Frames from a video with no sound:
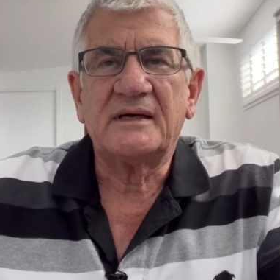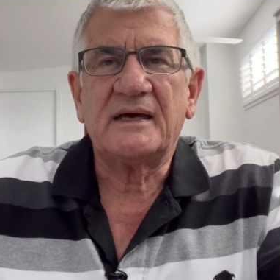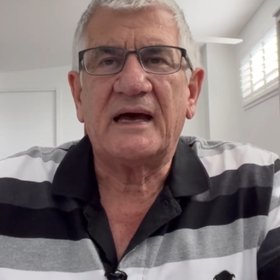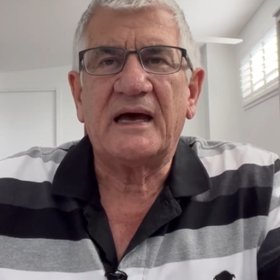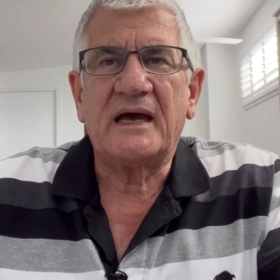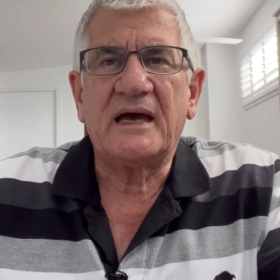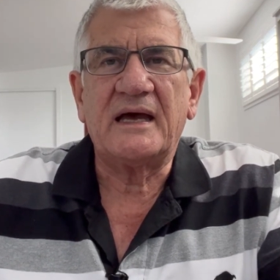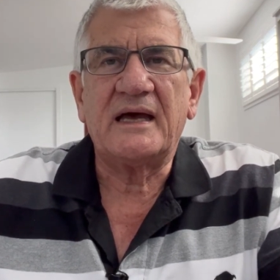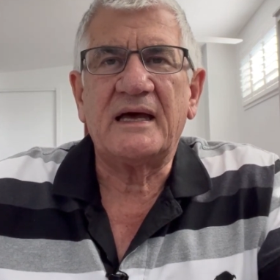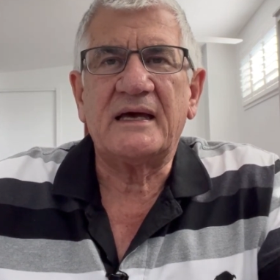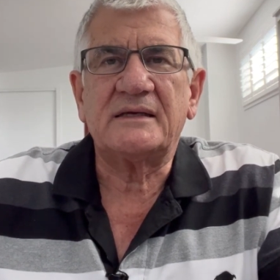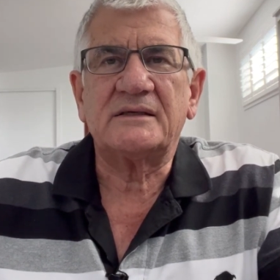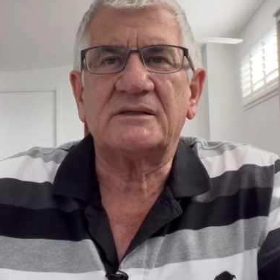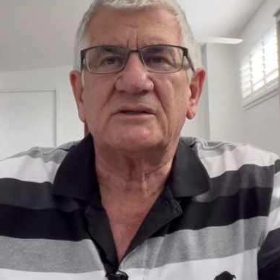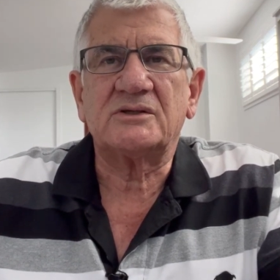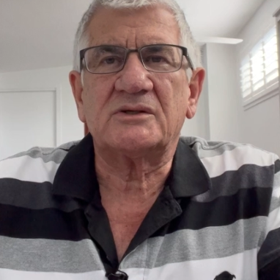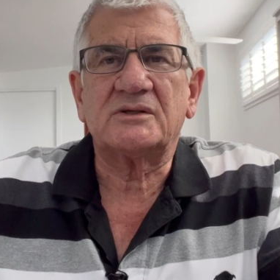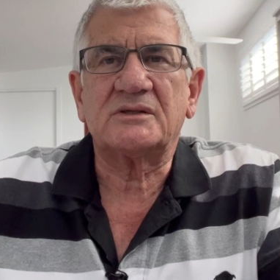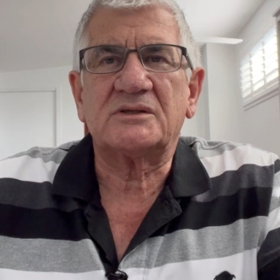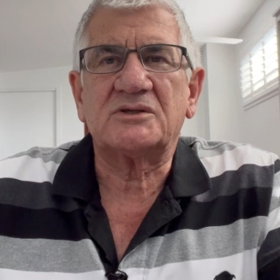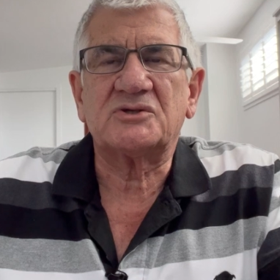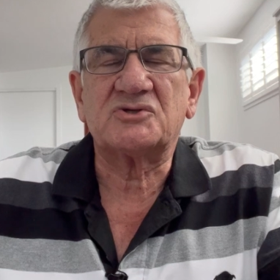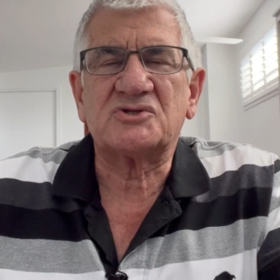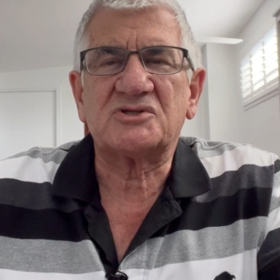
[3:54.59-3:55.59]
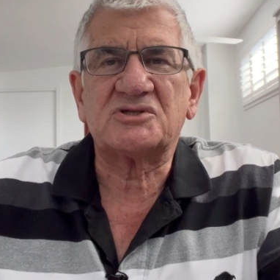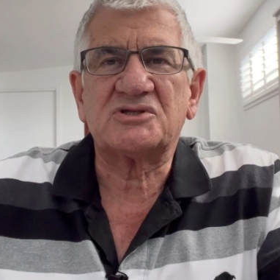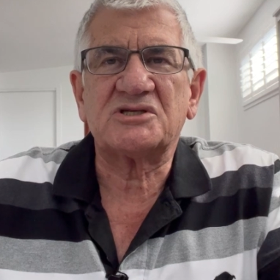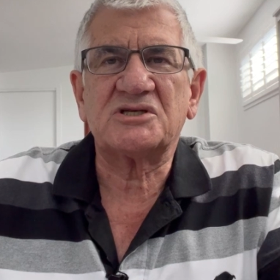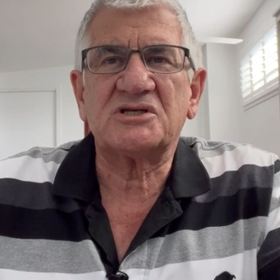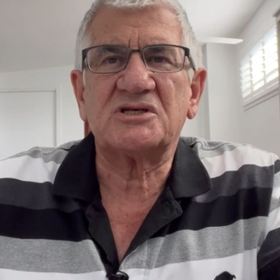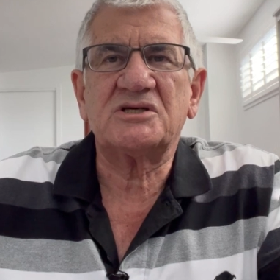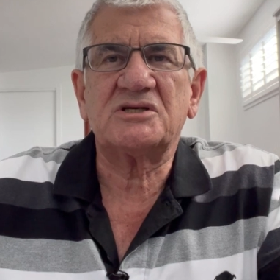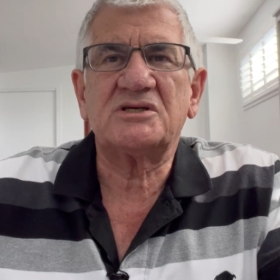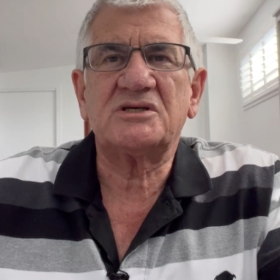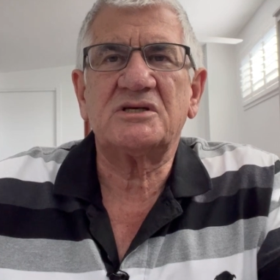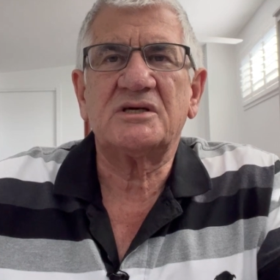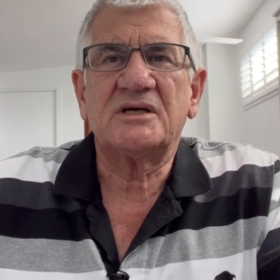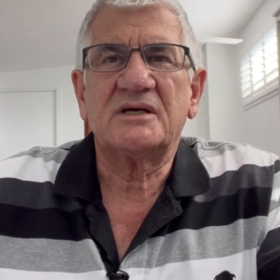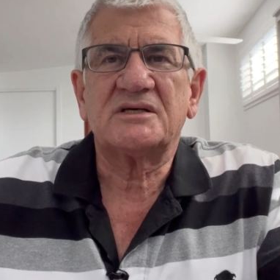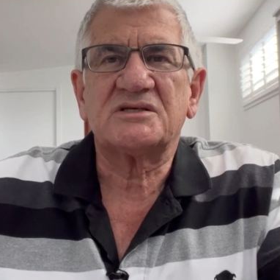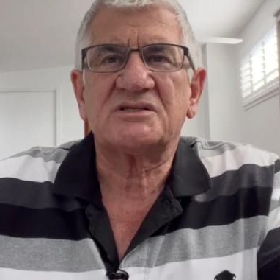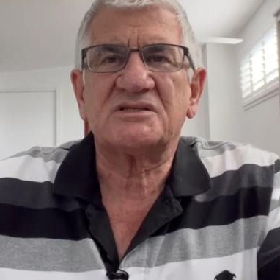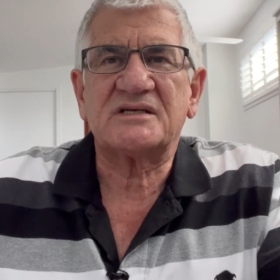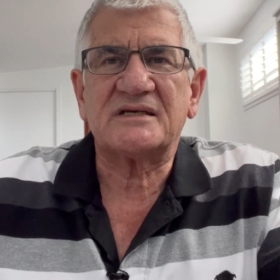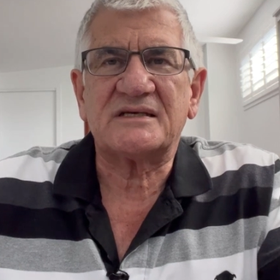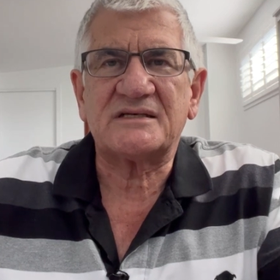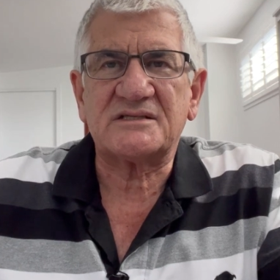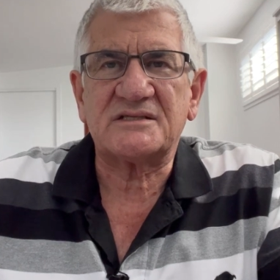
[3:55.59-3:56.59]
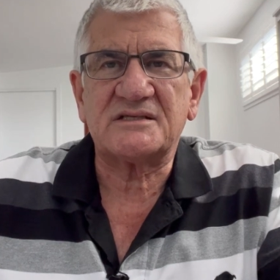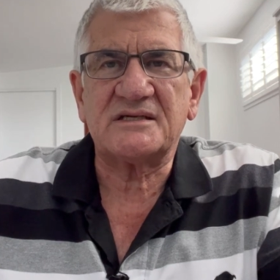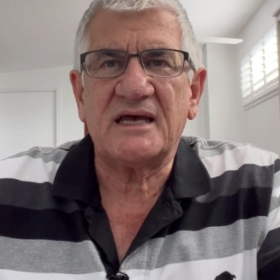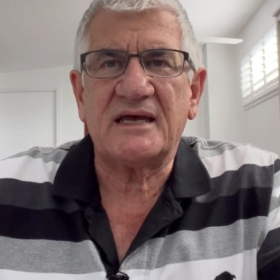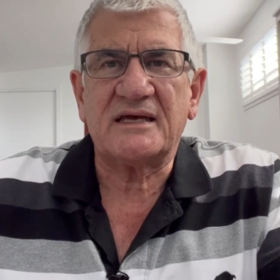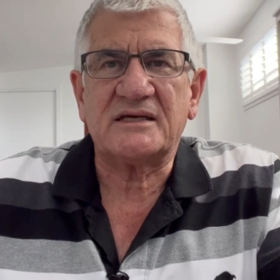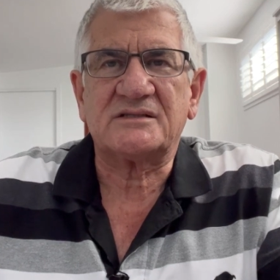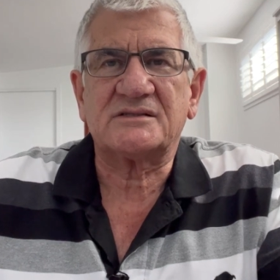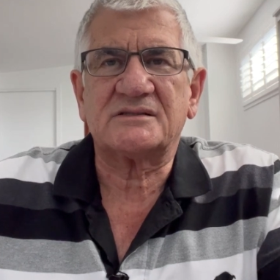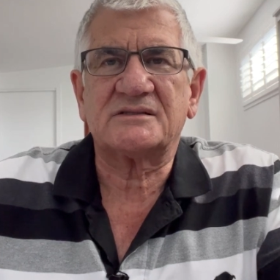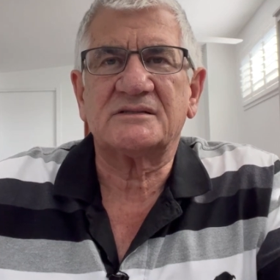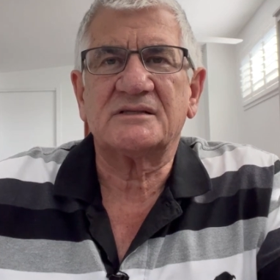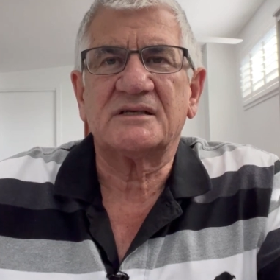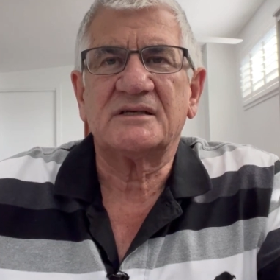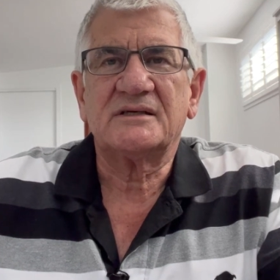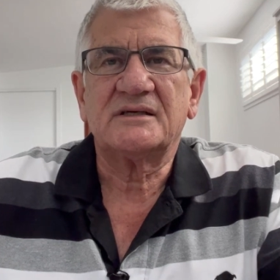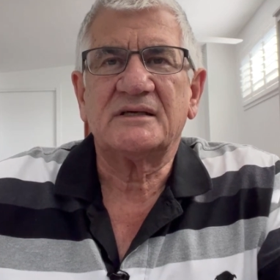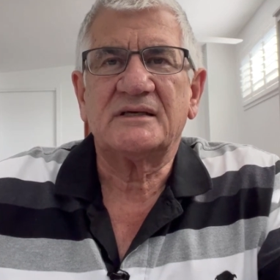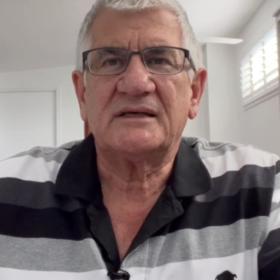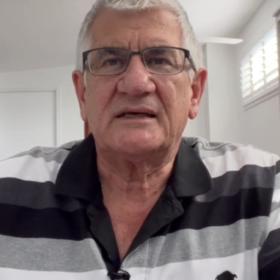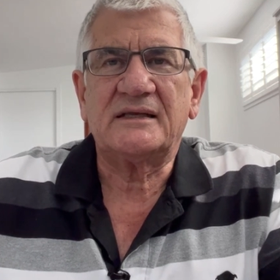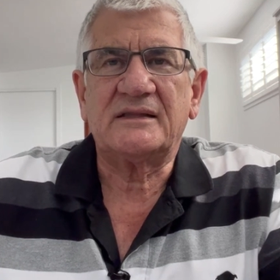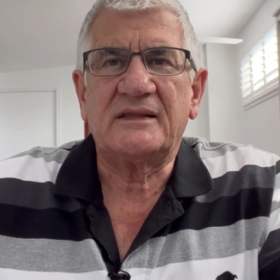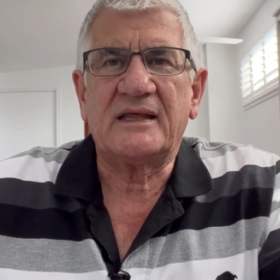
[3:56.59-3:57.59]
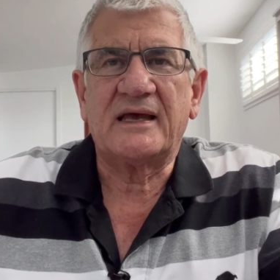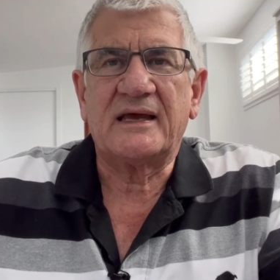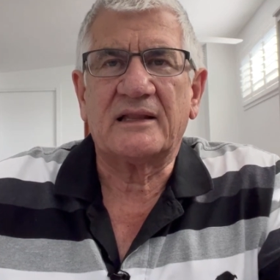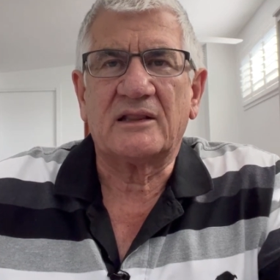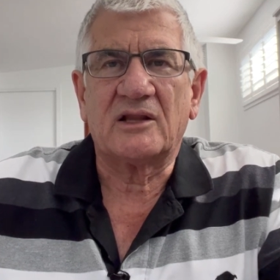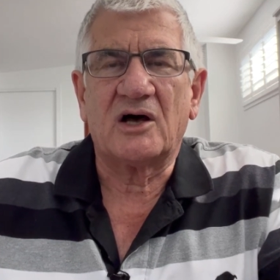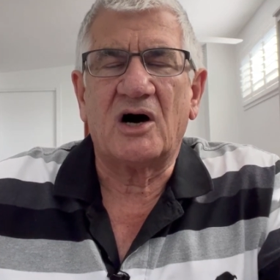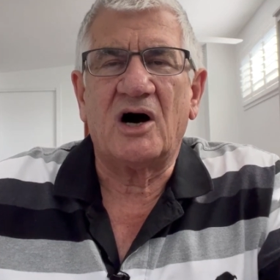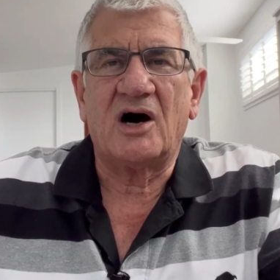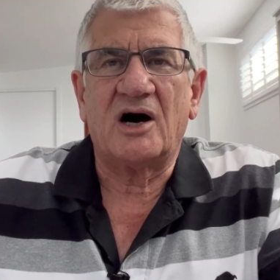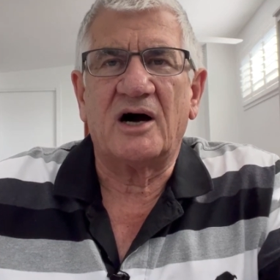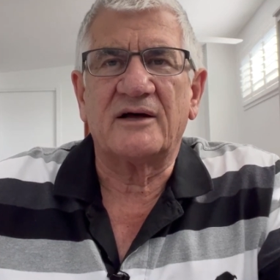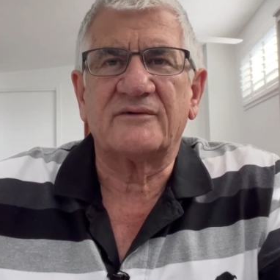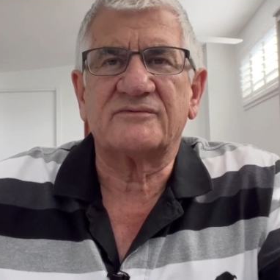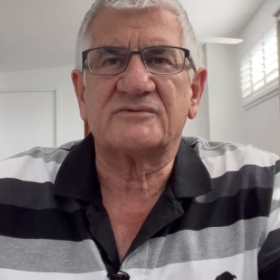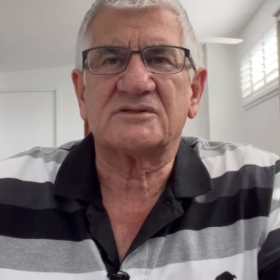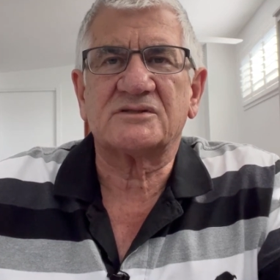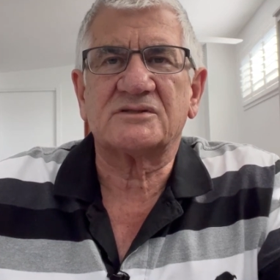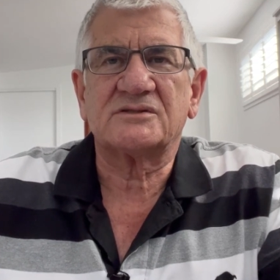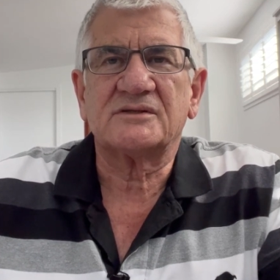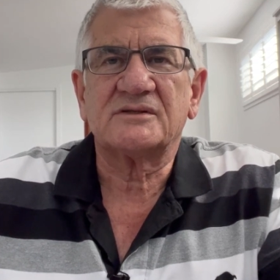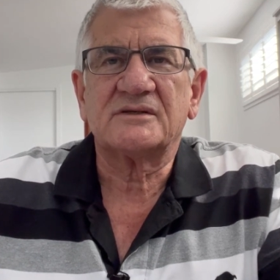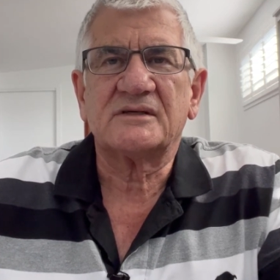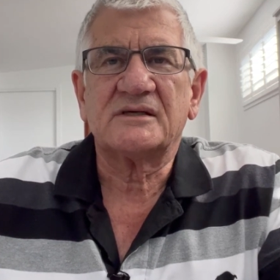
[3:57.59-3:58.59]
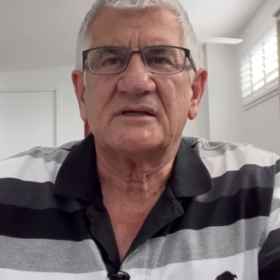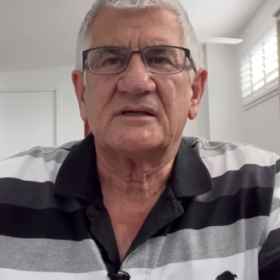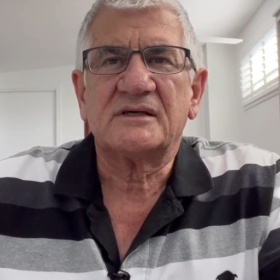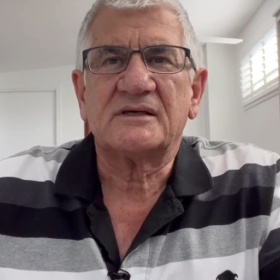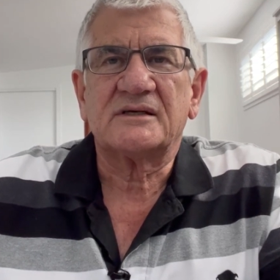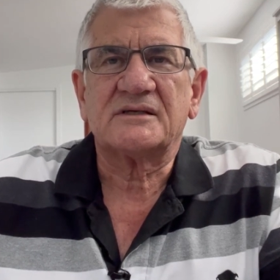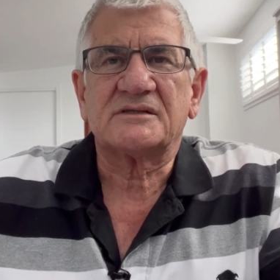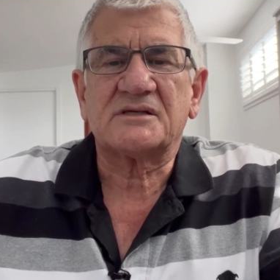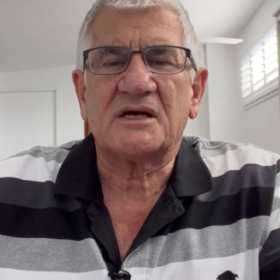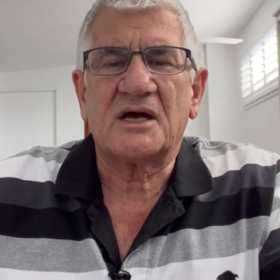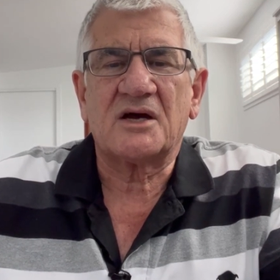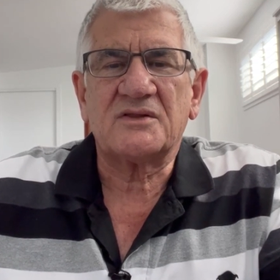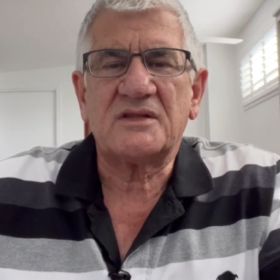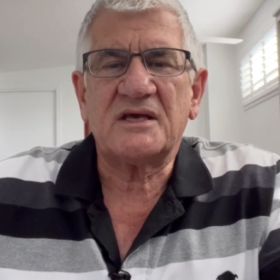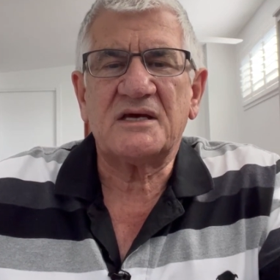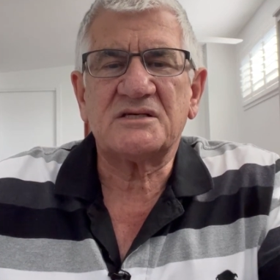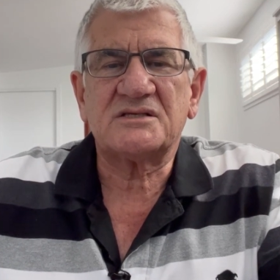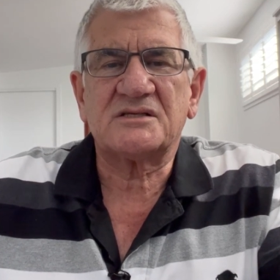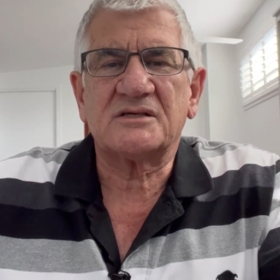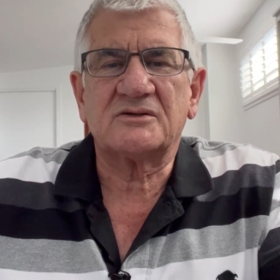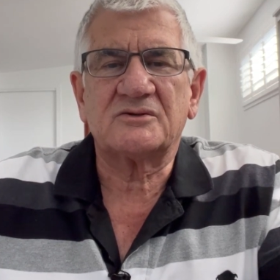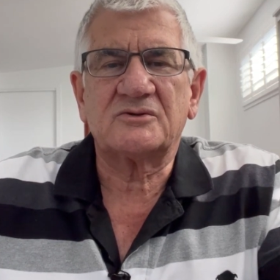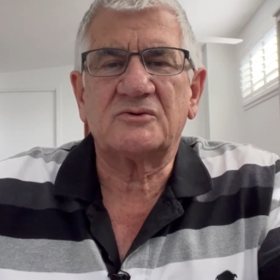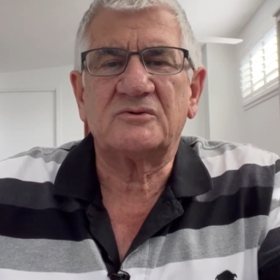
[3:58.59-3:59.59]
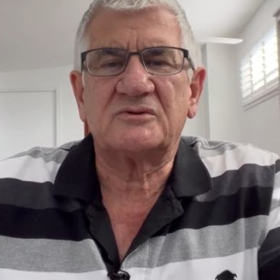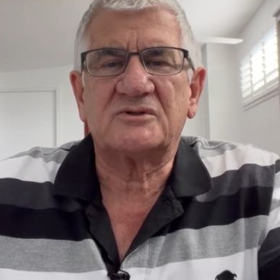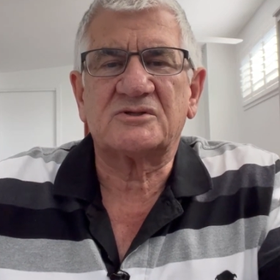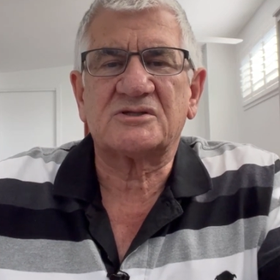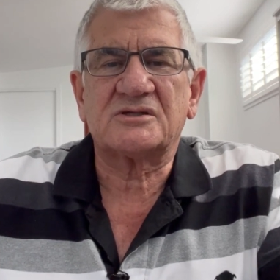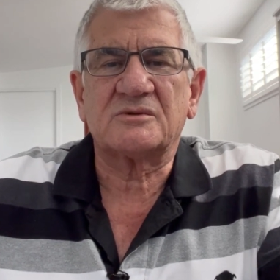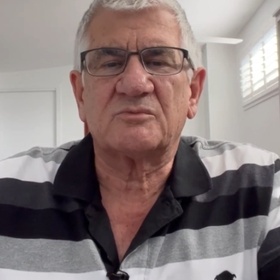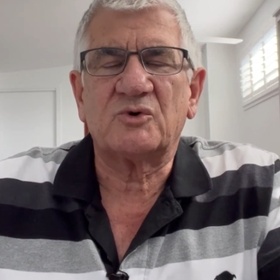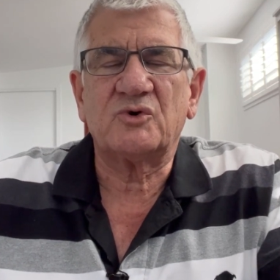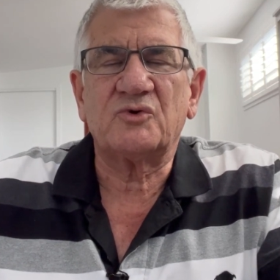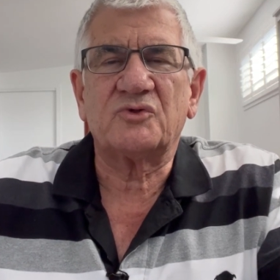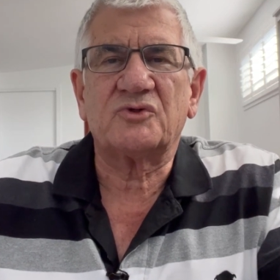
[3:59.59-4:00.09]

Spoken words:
and you see success in their lives. So there's some good